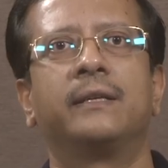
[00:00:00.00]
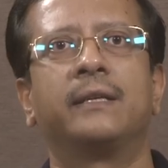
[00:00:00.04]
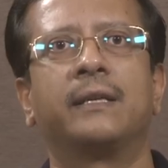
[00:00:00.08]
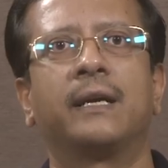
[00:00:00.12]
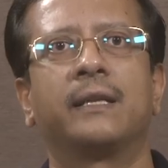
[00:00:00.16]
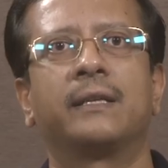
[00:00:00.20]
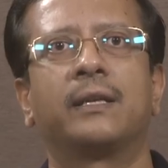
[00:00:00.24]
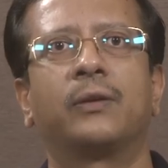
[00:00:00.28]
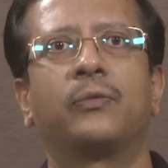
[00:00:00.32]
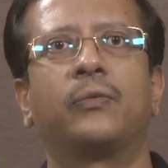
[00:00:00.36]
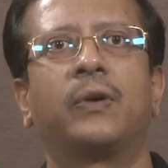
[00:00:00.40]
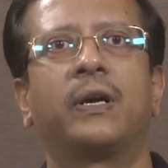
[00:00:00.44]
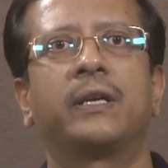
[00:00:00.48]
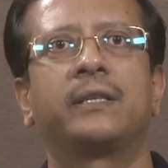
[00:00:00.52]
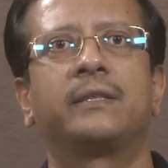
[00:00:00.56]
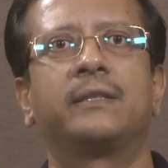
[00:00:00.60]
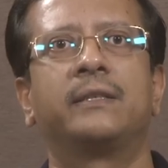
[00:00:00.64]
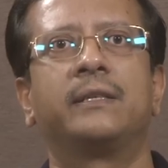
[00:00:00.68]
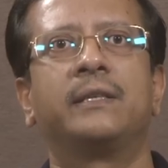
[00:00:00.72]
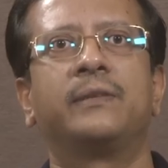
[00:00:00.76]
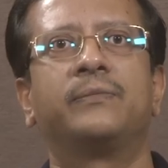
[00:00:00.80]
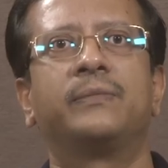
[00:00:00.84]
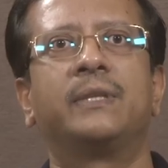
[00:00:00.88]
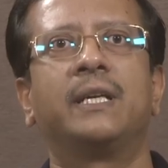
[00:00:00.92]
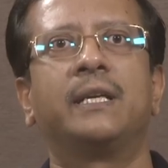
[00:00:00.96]
In other
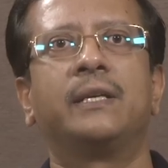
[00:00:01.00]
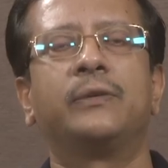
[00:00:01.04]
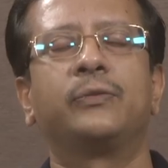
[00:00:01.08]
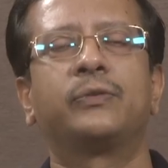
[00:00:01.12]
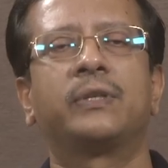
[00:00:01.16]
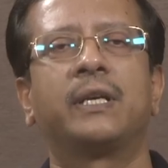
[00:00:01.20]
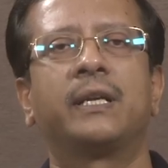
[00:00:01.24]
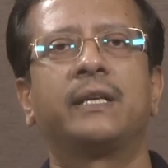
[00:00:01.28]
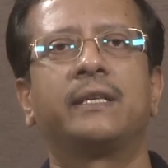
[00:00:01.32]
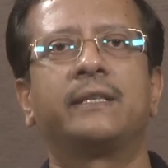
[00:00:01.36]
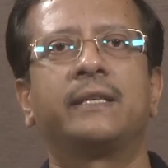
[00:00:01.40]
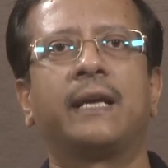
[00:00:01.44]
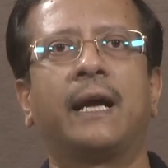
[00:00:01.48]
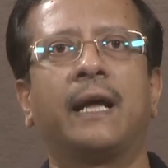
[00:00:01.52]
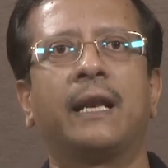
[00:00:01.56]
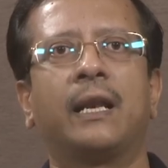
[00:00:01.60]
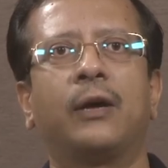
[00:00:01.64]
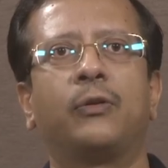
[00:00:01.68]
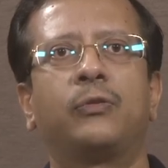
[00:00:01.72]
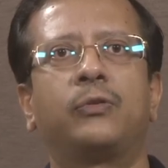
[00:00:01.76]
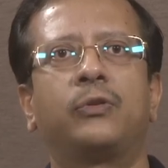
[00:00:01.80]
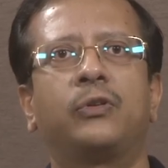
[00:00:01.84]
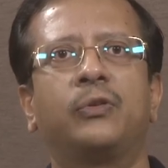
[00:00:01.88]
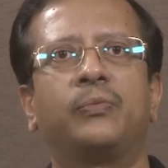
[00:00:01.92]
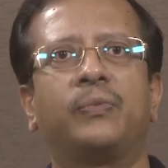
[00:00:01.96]
words, if the user is
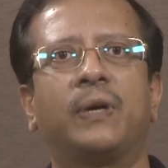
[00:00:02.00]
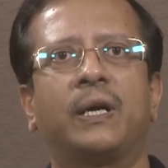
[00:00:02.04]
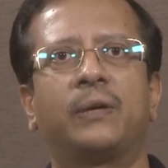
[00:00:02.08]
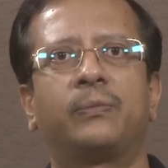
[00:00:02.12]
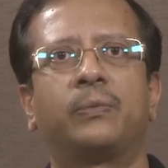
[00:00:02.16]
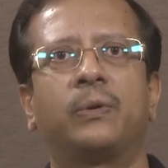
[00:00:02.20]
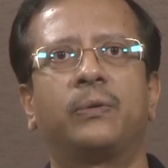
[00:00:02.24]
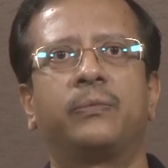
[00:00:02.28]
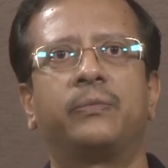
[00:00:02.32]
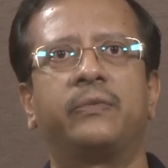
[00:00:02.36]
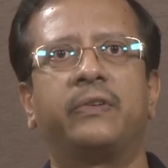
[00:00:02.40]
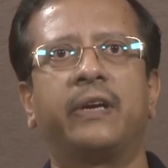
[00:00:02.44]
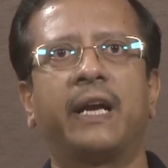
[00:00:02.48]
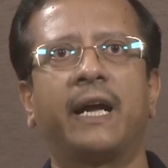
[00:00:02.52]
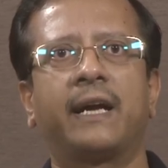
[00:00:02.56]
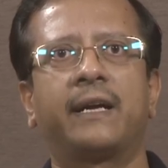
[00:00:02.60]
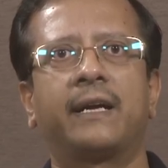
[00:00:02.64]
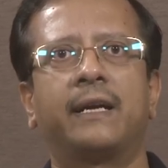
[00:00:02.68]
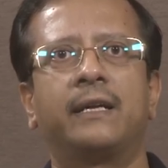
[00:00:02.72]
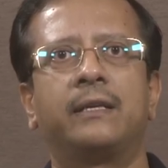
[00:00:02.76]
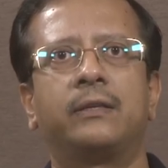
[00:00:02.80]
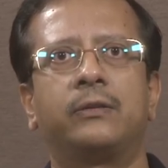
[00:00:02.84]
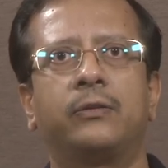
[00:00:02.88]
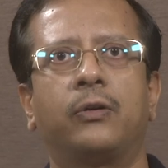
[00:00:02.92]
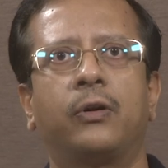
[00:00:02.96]
allowed to perform
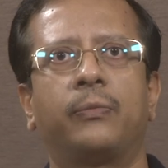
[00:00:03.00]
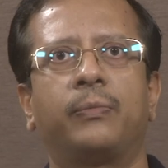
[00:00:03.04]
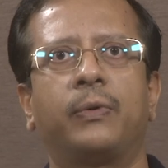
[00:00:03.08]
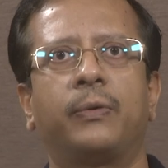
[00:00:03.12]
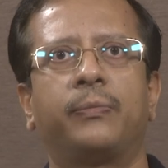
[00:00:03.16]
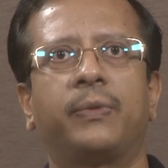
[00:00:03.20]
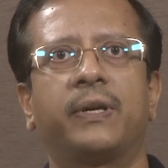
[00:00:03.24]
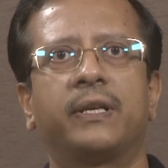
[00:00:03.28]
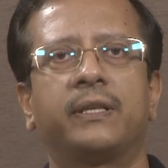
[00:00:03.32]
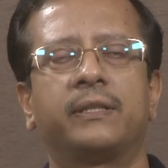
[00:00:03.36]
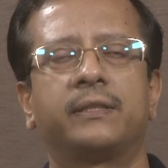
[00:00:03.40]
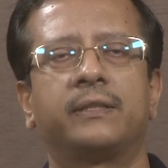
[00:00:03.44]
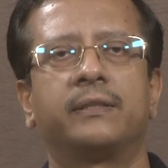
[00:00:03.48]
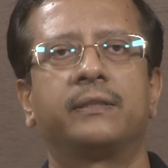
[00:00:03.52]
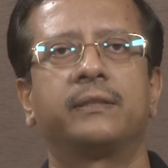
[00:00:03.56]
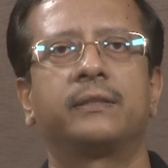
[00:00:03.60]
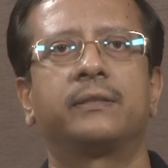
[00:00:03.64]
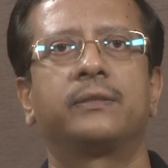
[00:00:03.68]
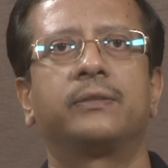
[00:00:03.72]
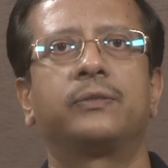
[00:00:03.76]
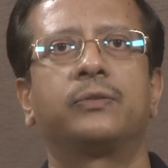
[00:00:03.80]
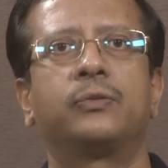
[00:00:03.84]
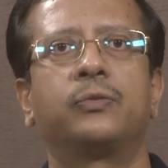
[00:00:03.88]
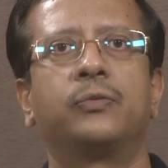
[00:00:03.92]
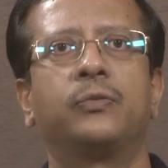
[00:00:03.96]
drag and drop
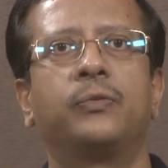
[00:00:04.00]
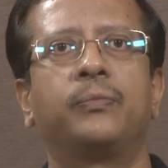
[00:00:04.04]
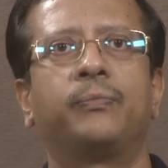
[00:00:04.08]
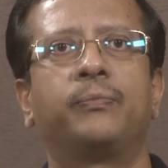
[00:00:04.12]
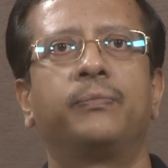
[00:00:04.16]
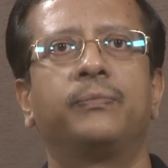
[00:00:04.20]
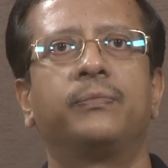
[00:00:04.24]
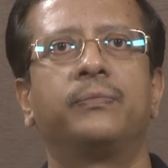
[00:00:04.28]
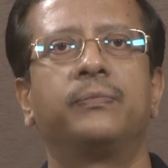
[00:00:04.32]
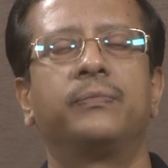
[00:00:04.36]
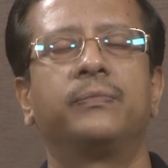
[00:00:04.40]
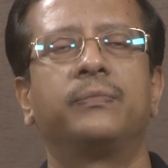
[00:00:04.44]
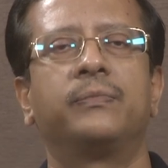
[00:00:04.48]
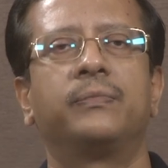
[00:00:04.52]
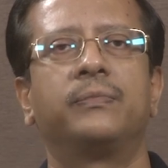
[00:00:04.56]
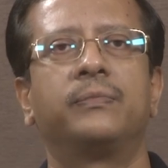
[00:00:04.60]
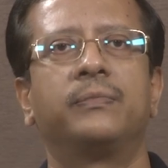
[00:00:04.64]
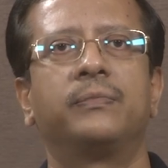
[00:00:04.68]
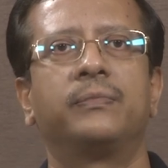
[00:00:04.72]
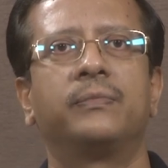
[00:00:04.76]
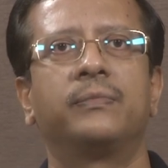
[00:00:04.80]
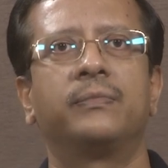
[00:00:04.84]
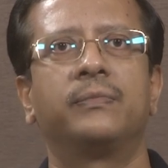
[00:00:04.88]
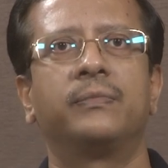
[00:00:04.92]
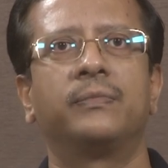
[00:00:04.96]
operations to
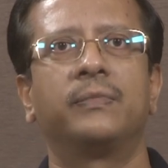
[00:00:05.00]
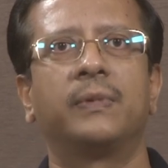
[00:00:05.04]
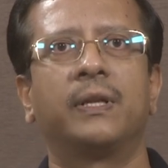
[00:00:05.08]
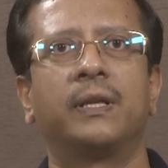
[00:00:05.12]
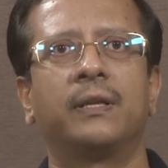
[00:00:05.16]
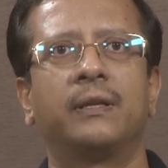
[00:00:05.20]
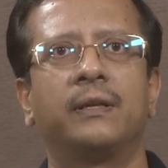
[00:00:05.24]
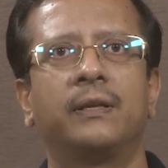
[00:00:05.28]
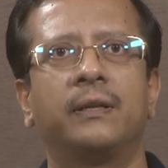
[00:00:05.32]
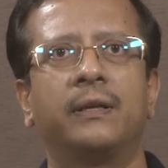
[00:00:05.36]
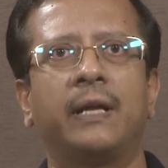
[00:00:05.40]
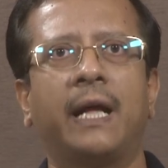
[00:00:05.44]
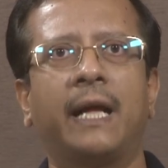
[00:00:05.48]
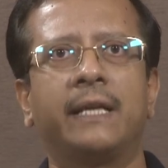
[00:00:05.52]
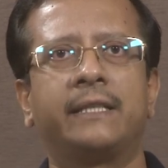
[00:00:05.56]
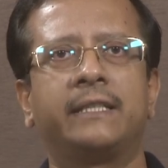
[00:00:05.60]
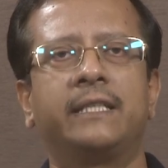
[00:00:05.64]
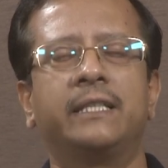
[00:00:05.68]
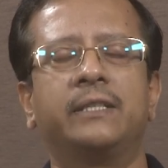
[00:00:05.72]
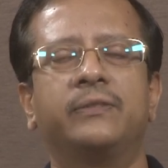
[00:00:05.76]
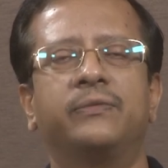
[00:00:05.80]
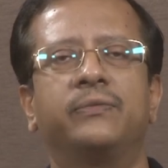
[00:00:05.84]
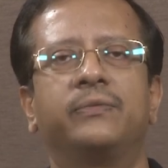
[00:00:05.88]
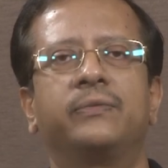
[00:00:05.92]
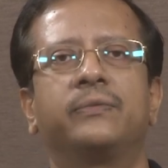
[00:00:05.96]

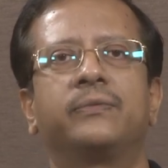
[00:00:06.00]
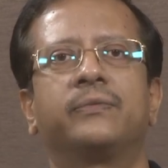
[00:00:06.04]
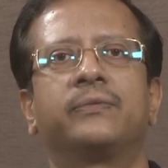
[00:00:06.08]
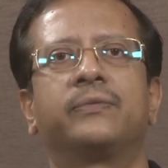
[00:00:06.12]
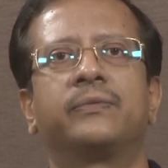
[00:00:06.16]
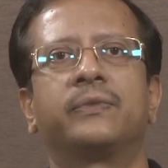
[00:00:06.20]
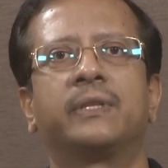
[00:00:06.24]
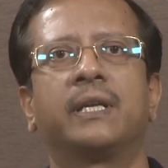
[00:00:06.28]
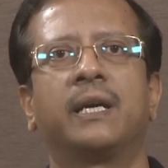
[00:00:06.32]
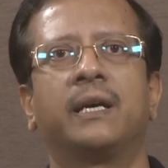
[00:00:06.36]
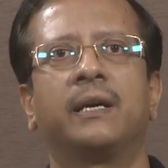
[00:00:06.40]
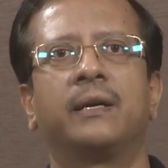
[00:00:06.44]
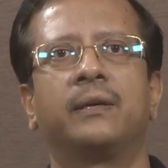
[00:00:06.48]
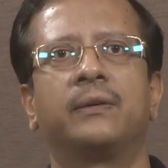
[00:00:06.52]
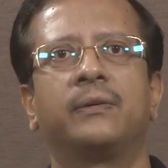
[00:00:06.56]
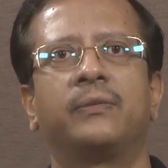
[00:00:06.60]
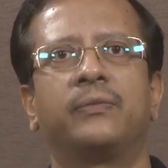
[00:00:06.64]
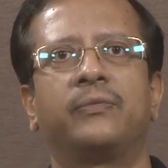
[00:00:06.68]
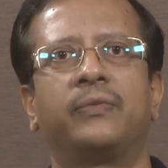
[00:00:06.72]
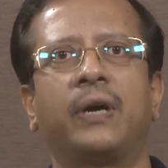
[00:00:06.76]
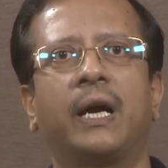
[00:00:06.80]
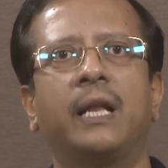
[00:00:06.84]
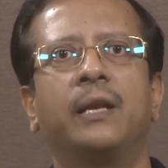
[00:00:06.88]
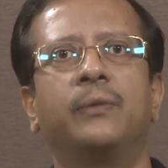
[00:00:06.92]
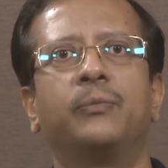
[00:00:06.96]
achieve the
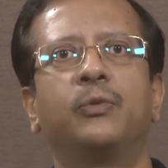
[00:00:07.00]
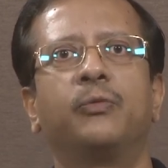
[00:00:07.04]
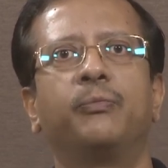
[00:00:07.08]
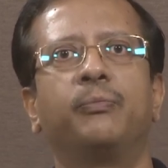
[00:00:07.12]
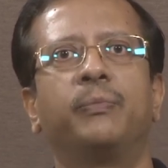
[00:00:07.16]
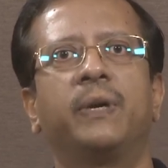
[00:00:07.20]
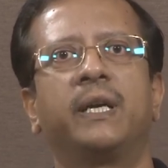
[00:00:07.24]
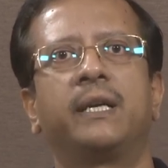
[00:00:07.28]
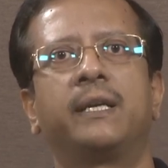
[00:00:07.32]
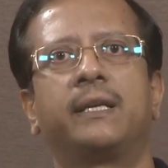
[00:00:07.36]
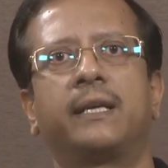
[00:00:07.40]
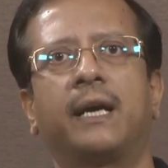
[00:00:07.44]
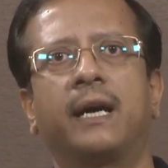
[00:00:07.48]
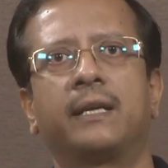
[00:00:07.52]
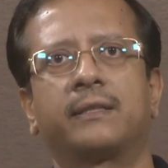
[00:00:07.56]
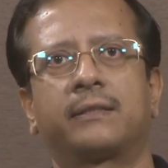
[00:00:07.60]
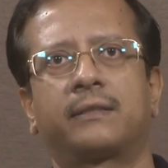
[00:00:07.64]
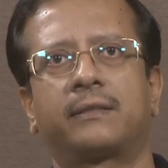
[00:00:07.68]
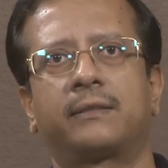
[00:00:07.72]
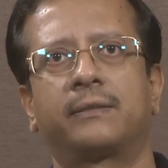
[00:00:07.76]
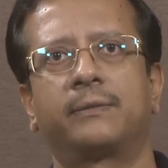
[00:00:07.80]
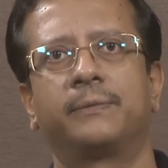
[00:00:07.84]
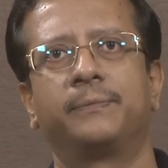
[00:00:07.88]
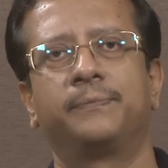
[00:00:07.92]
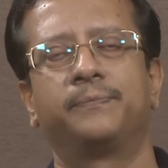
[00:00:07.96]
file movement
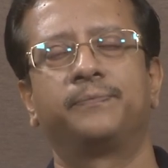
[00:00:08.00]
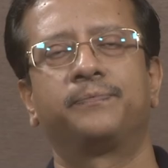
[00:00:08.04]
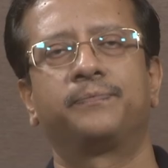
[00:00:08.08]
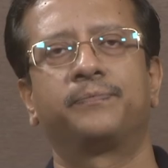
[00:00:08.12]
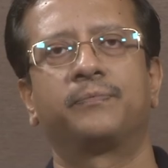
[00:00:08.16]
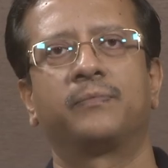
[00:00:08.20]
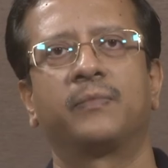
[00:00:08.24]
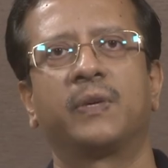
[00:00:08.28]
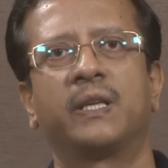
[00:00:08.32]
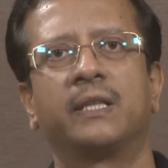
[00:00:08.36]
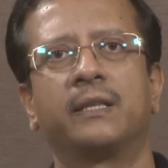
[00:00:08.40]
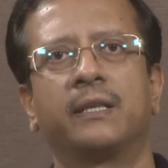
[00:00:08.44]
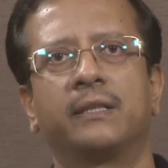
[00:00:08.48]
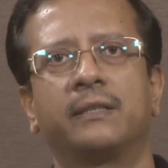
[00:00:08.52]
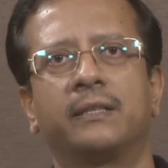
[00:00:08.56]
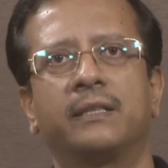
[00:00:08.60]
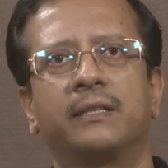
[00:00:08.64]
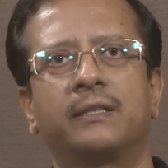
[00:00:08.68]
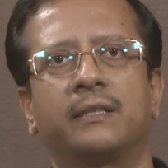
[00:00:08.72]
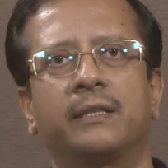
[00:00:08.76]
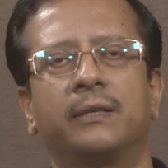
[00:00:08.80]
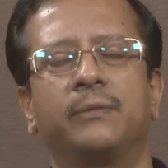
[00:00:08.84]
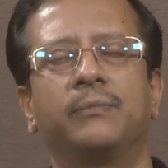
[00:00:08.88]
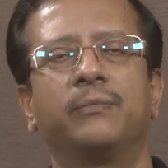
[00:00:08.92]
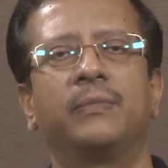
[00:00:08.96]
task in the
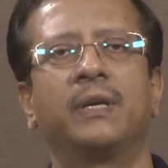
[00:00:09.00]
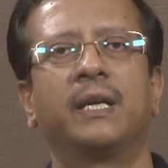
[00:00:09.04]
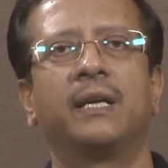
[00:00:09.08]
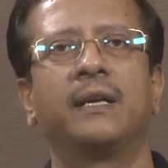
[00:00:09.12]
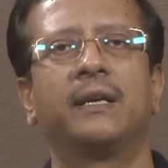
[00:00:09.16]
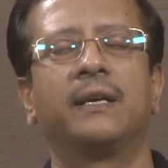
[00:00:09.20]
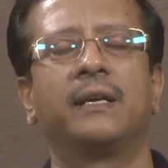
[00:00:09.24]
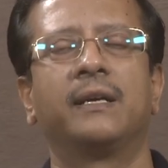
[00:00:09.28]
system,